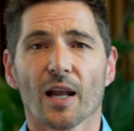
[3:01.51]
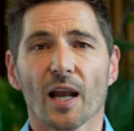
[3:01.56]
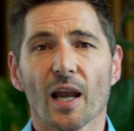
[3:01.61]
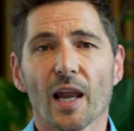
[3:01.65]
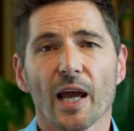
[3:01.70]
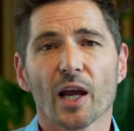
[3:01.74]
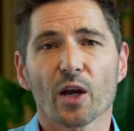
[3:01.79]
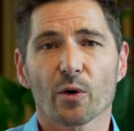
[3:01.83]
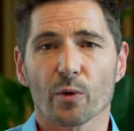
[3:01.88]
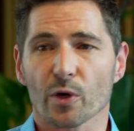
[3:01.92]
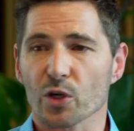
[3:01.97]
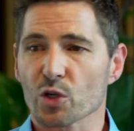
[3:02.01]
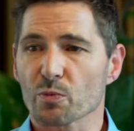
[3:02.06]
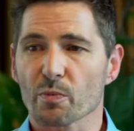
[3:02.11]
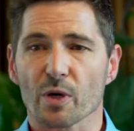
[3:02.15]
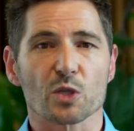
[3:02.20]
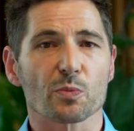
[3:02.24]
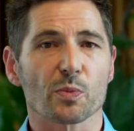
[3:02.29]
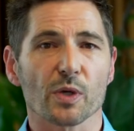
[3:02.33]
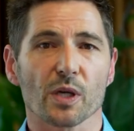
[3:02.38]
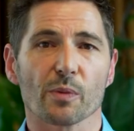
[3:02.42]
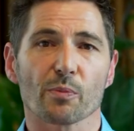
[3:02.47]
Language
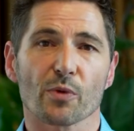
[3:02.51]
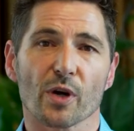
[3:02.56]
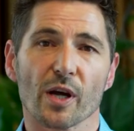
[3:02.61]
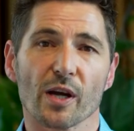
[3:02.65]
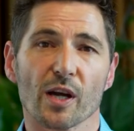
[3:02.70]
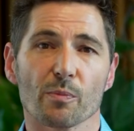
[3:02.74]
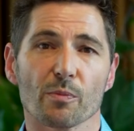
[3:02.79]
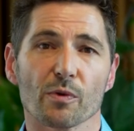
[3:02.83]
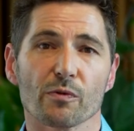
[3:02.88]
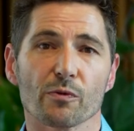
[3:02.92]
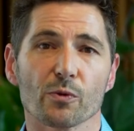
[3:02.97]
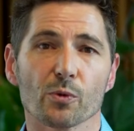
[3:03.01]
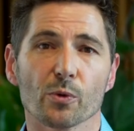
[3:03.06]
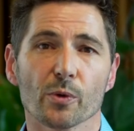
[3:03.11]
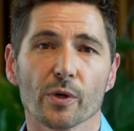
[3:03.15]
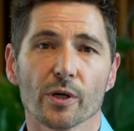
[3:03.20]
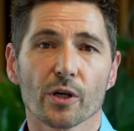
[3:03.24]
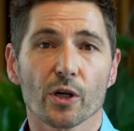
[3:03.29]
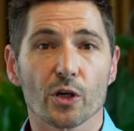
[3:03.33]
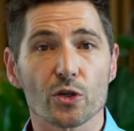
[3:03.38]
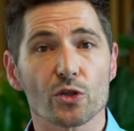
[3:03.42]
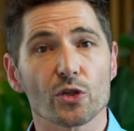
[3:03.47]
must be in brain number 4
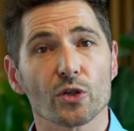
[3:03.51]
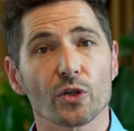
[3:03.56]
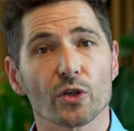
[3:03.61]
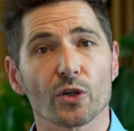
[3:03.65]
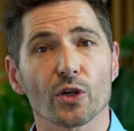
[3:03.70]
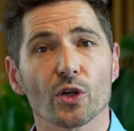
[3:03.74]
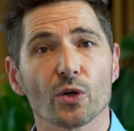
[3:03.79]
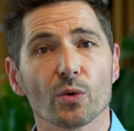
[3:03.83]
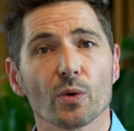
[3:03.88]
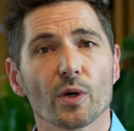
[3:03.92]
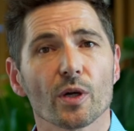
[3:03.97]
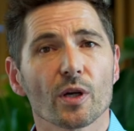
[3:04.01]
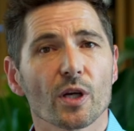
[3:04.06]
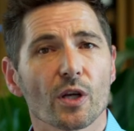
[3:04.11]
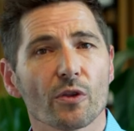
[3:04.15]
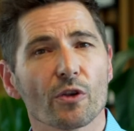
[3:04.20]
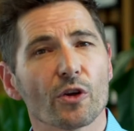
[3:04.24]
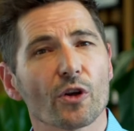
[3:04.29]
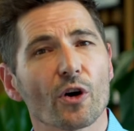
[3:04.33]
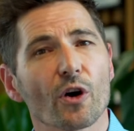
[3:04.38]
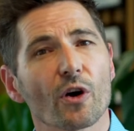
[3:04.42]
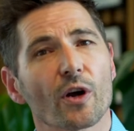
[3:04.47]
because you can do it and the
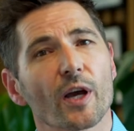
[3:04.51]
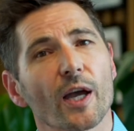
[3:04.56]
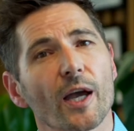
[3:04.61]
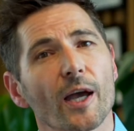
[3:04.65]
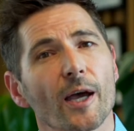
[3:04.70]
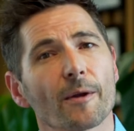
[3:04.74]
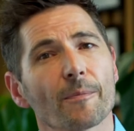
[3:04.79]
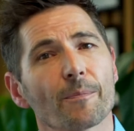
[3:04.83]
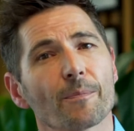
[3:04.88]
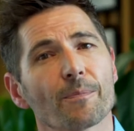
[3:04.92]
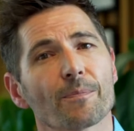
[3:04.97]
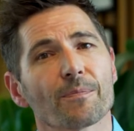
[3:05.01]
dog can't.